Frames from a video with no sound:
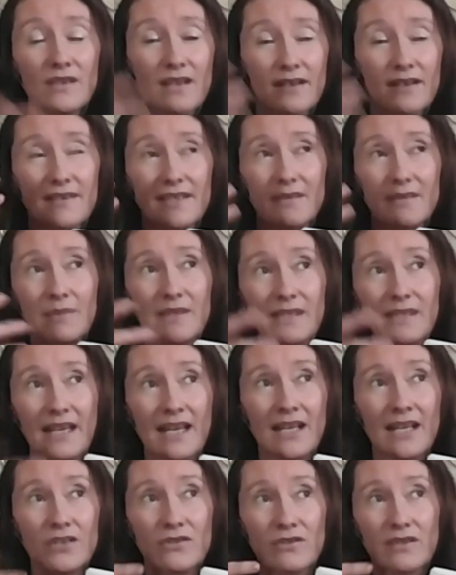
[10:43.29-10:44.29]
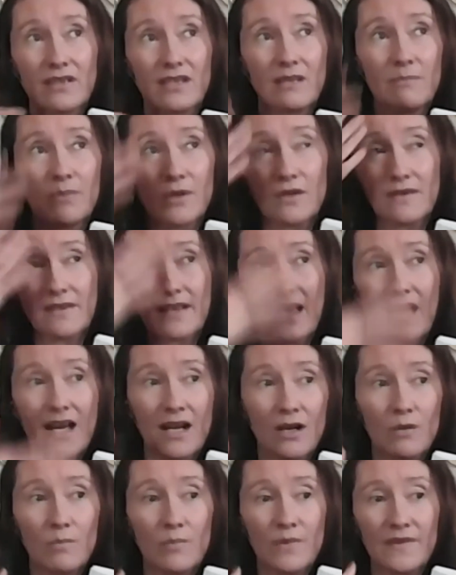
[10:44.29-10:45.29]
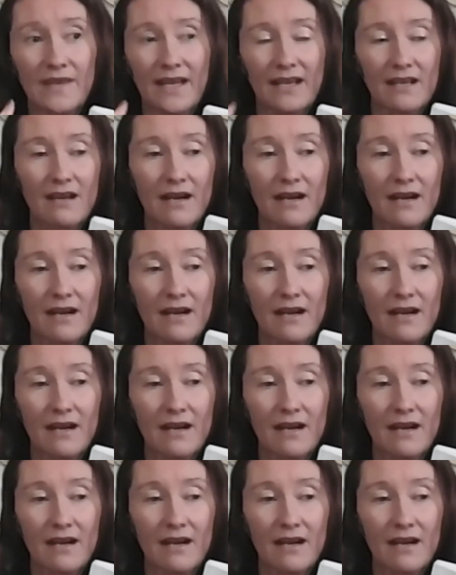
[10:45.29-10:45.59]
cutting with the angels in the book to help with that